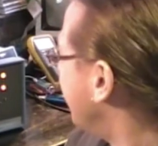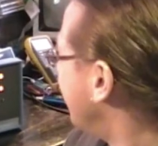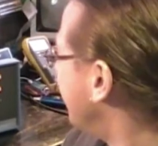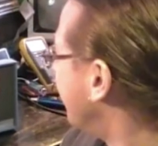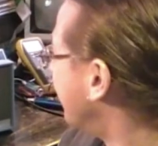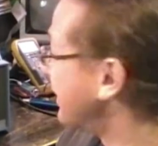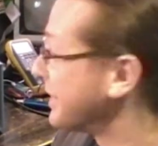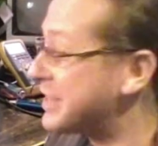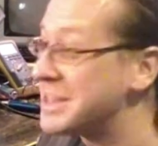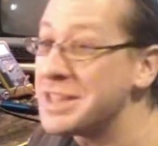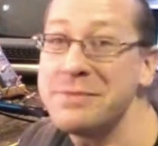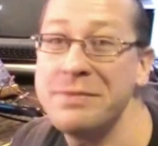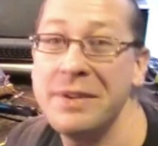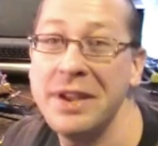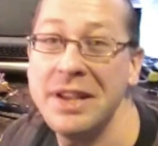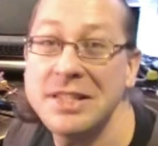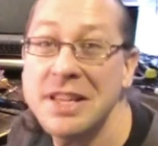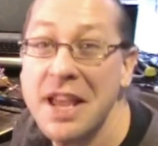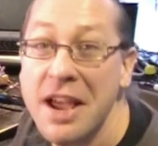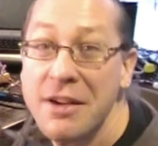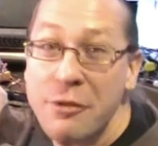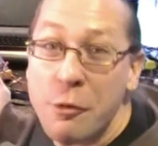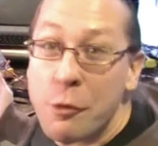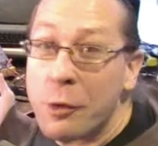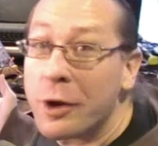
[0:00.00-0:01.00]
You know what this
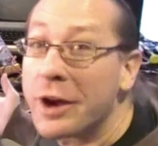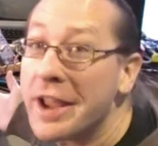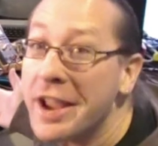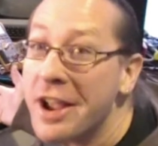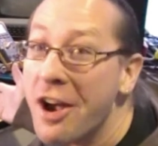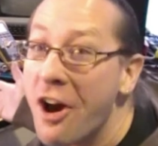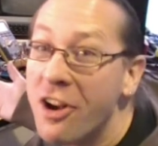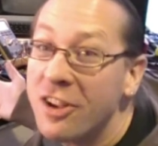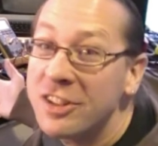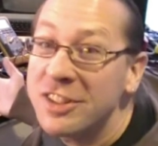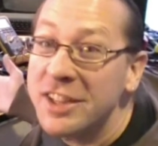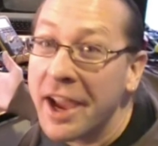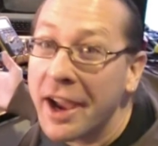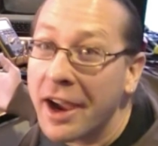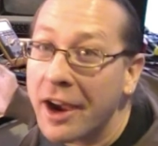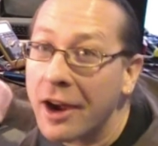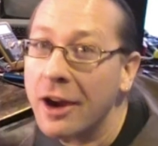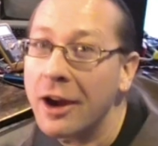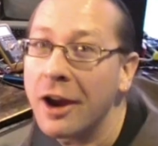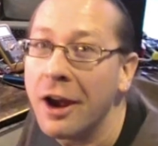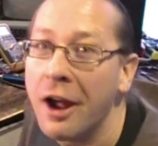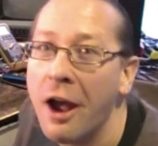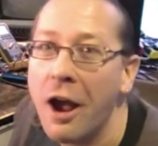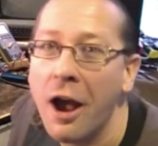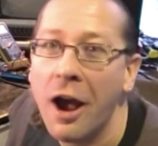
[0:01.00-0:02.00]
means? I have a working
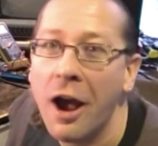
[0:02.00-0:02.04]
Altair.